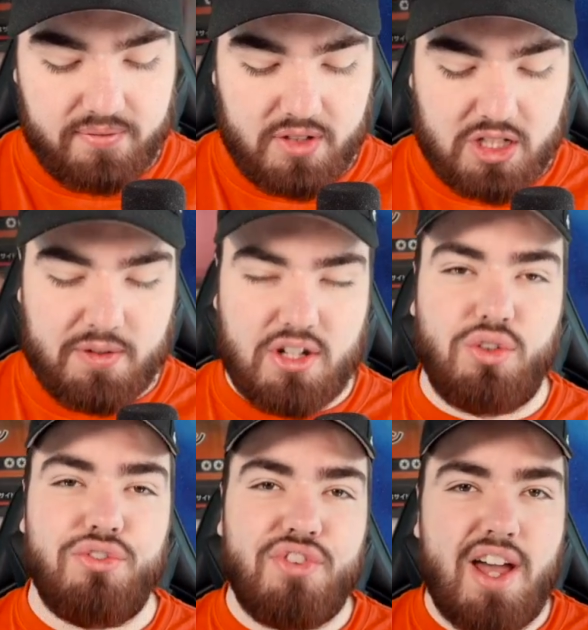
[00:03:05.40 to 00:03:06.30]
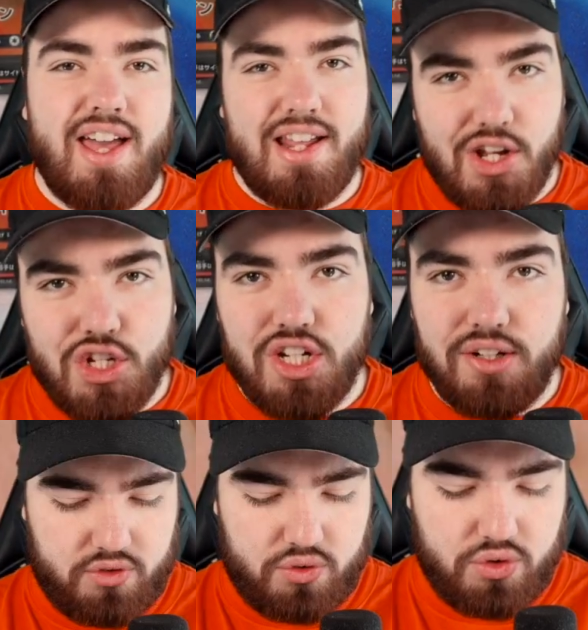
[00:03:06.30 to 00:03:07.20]
Special Fire
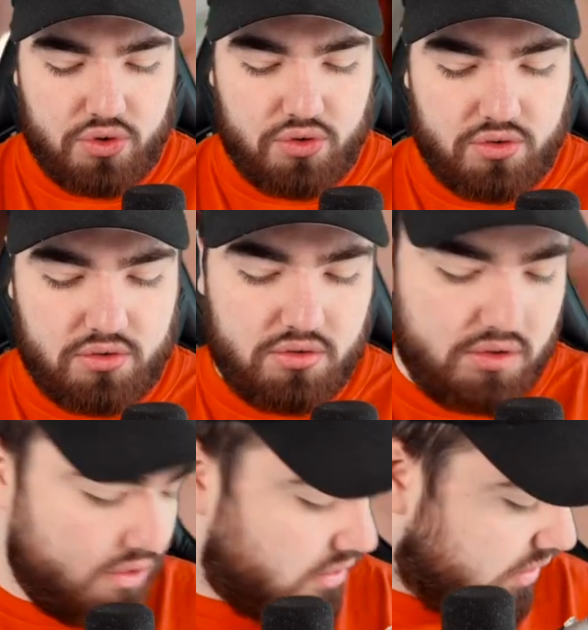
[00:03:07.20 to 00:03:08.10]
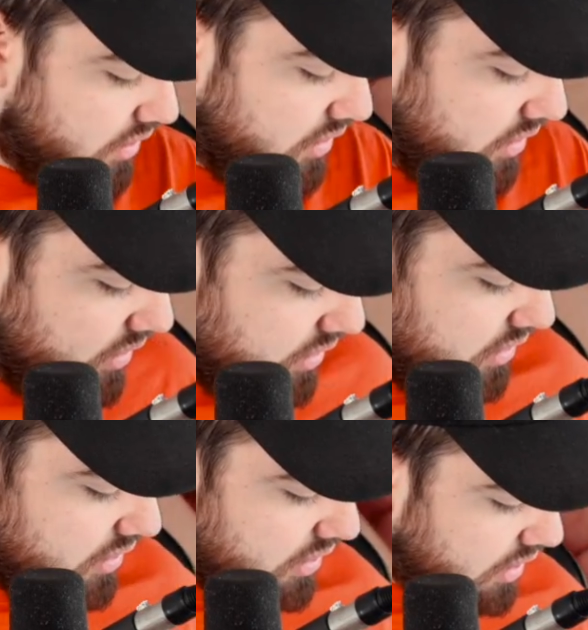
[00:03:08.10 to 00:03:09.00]
Energy. Come
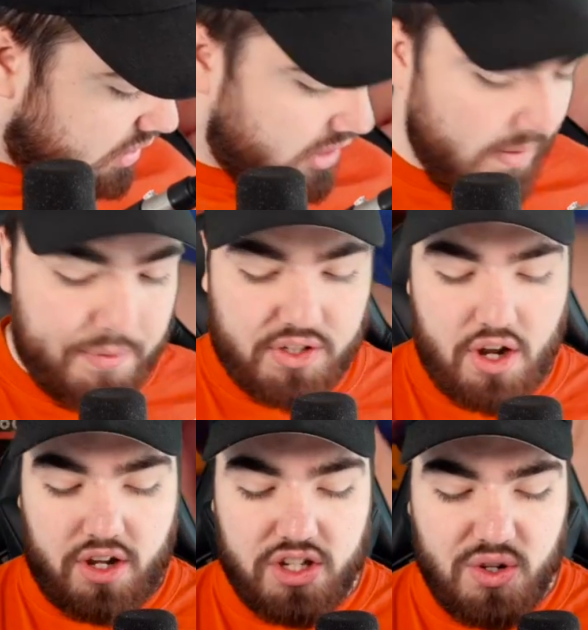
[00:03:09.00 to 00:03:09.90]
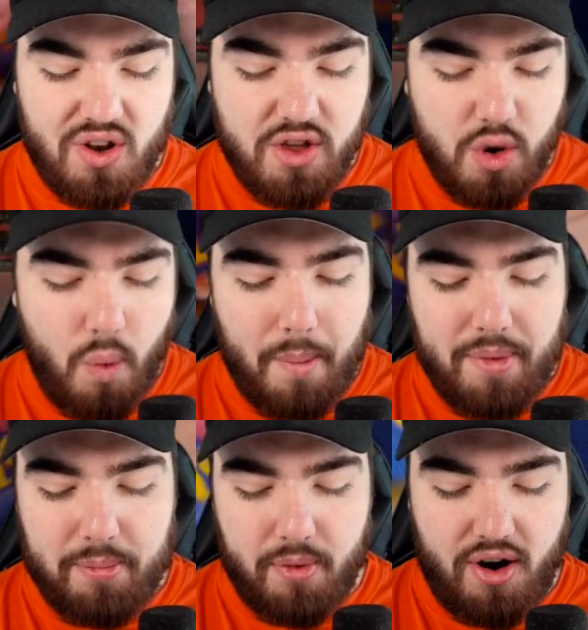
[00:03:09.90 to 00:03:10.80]
on, Puzerka. You know you want
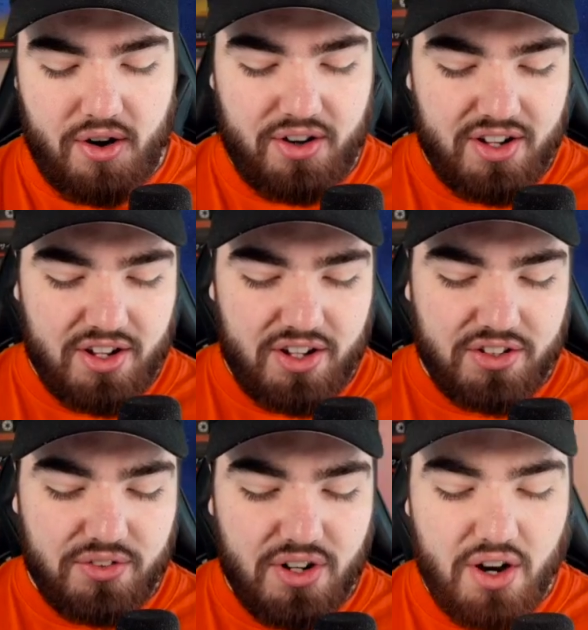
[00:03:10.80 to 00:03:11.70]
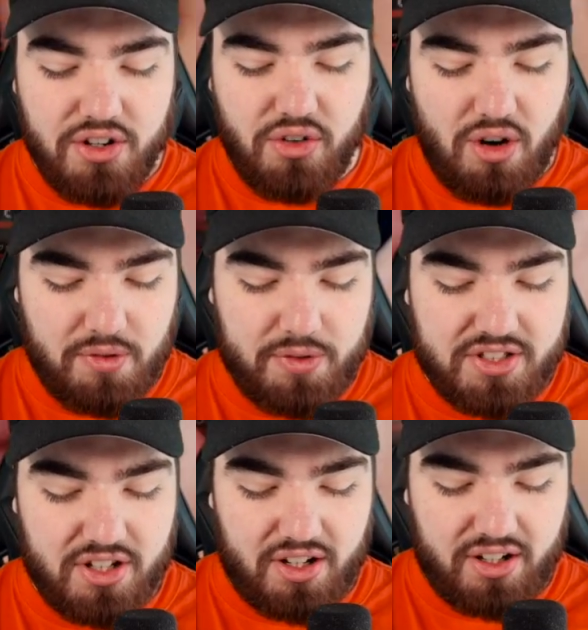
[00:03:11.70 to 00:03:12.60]
me, bro. You know you want me,
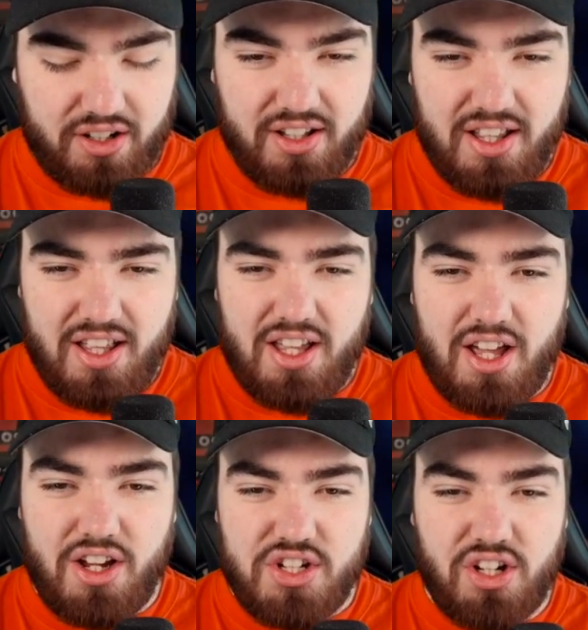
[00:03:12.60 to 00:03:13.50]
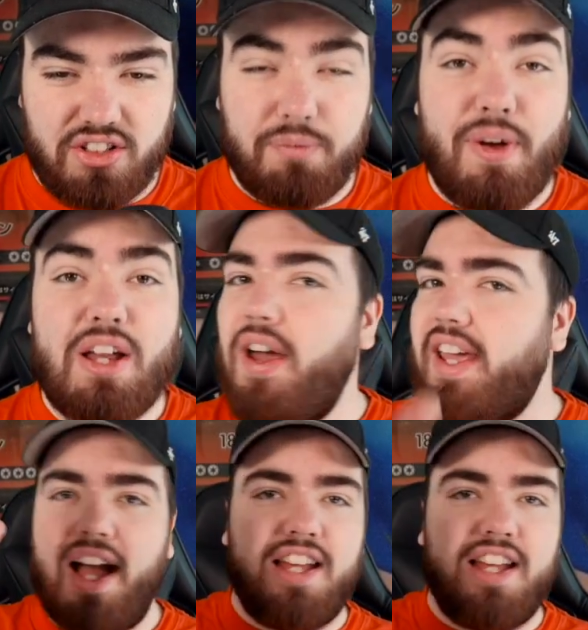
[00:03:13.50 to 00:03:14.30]
Puzerka. Shinotic. By the way,